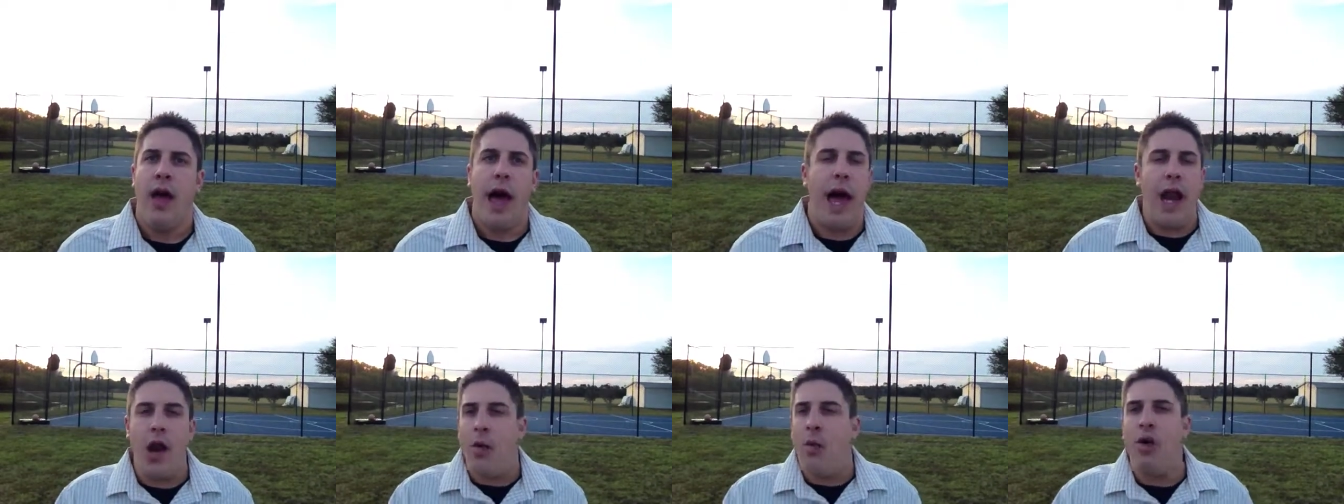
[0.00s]

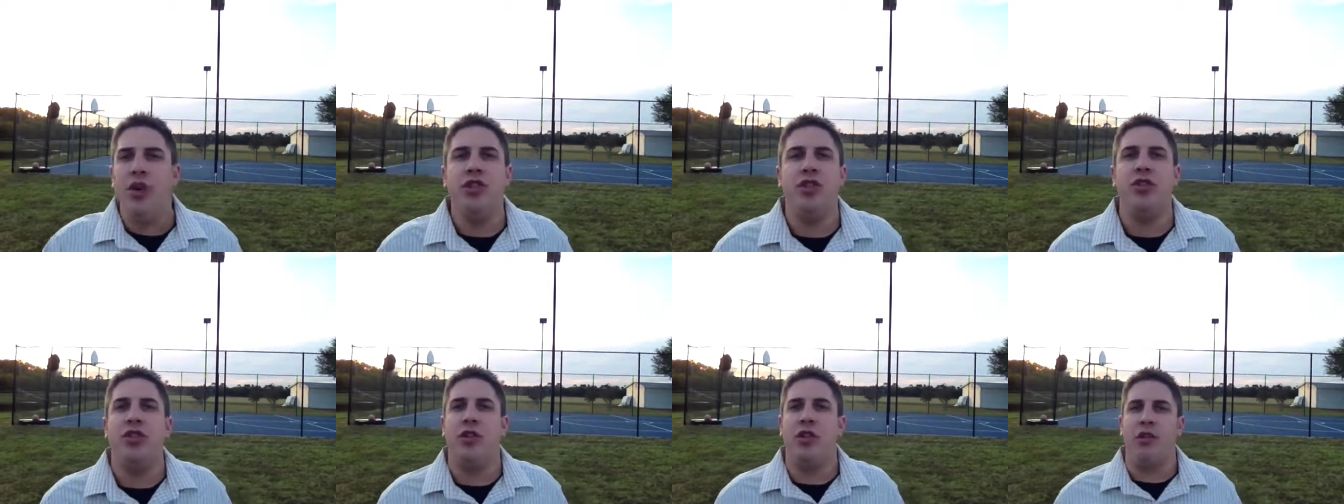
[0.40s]
I don't
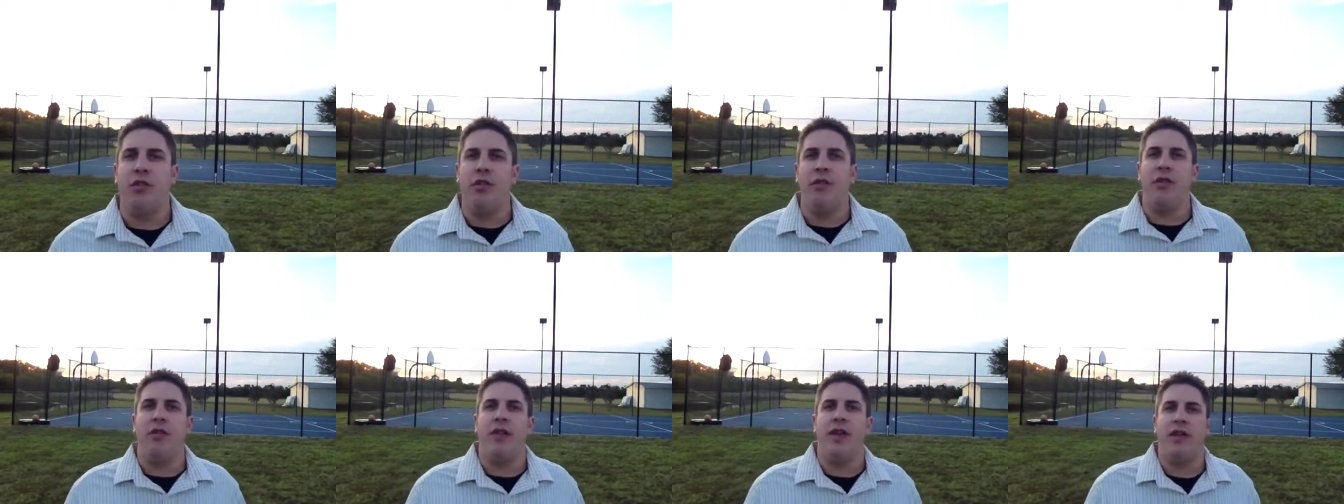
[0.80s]
want you to go
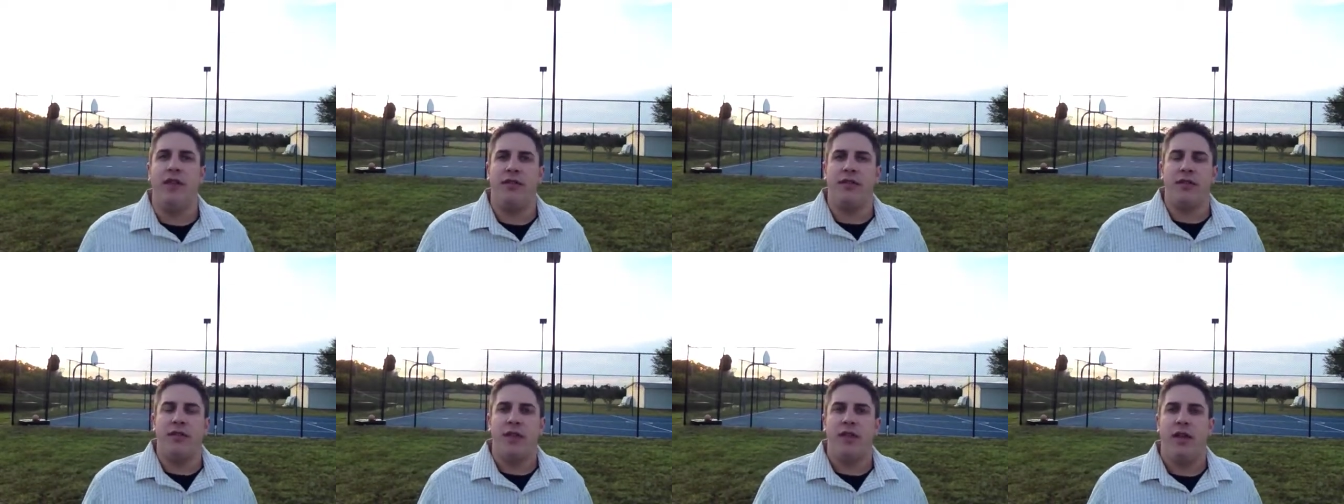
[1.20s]
through
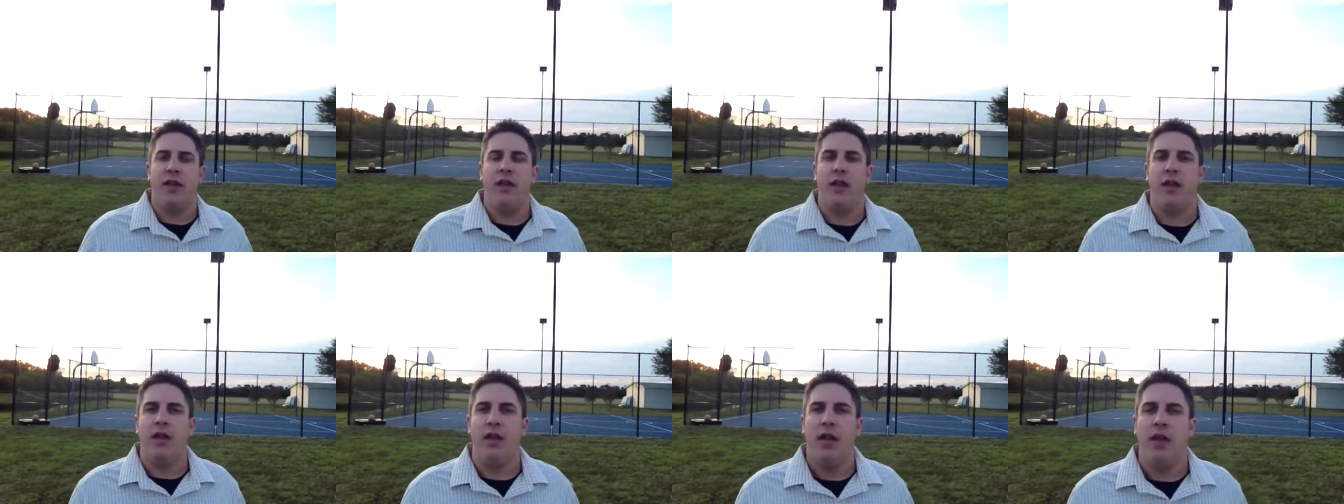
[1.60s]
this.
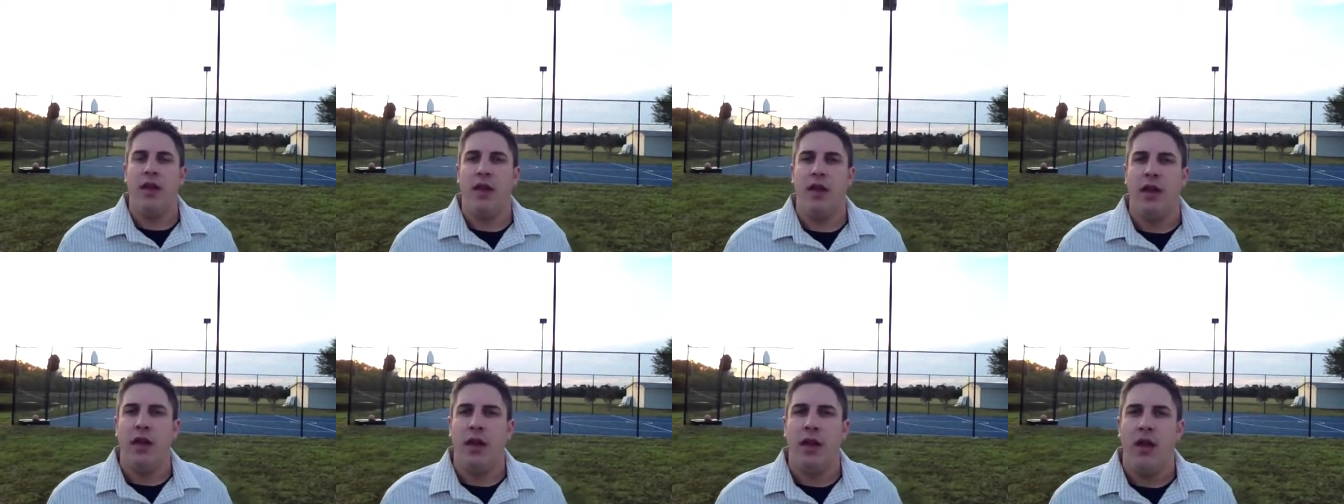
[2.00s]

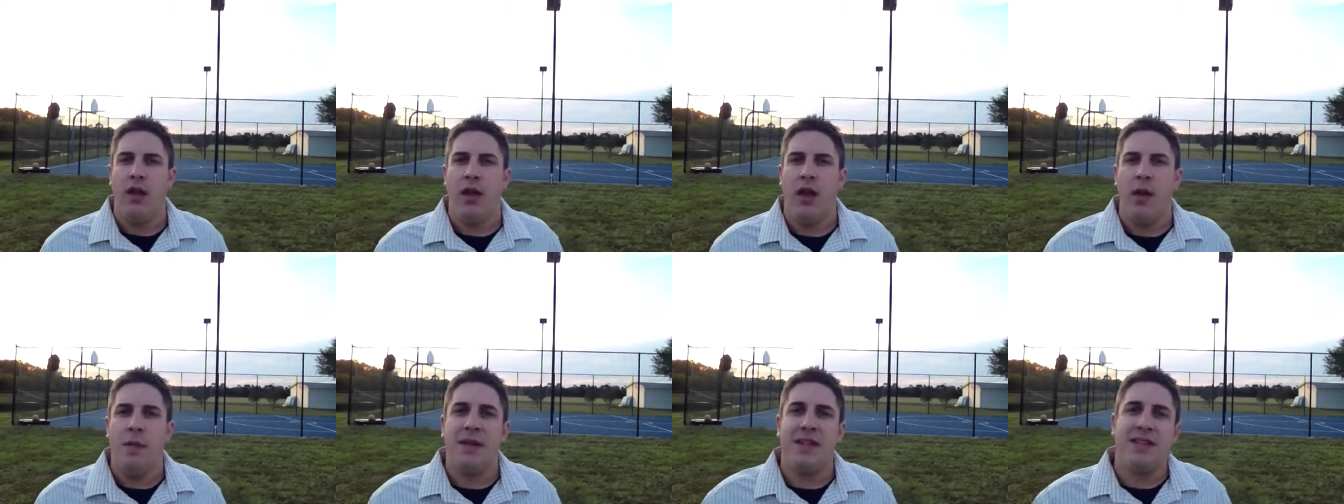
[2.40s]

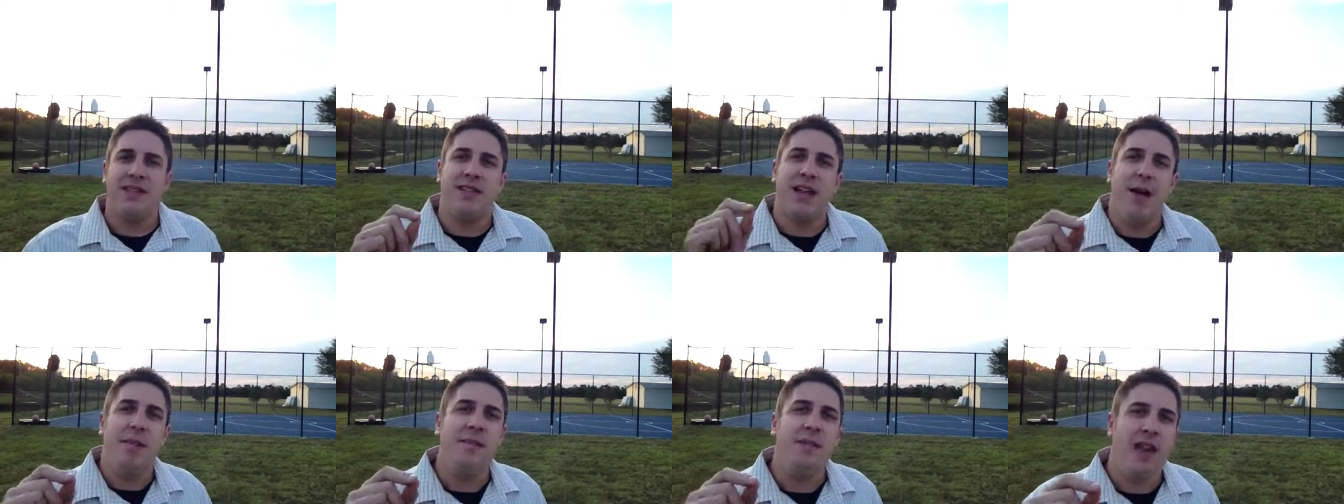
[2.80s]
But
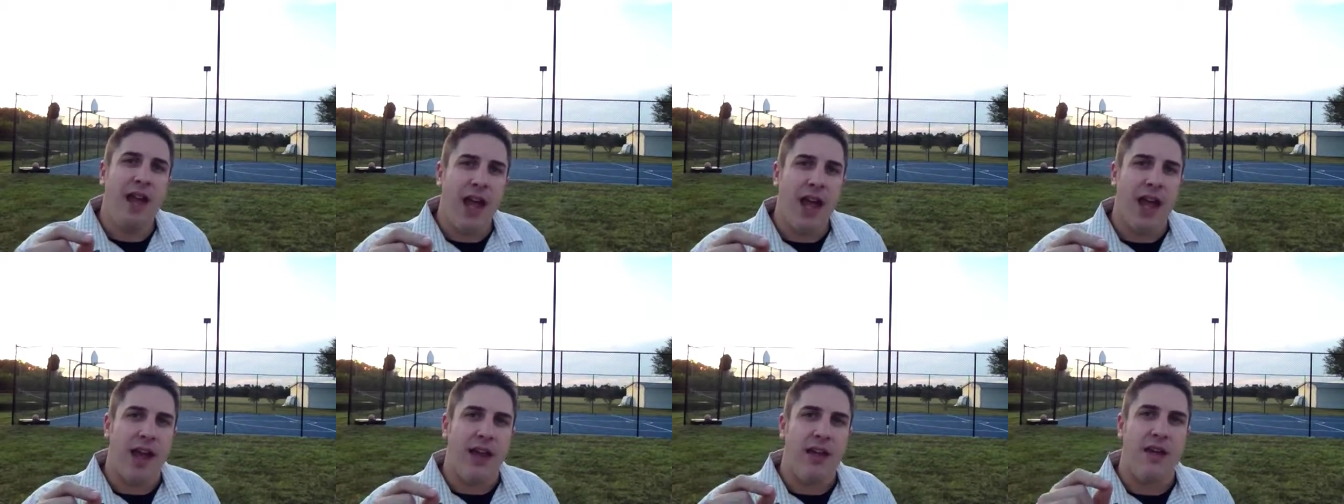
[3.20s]

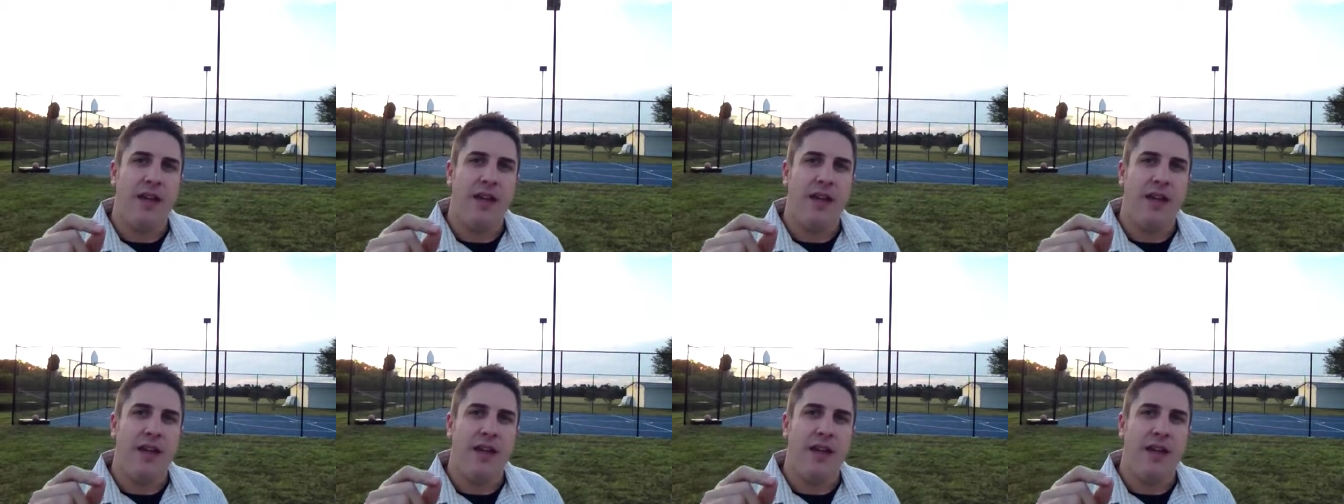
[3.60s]
someday,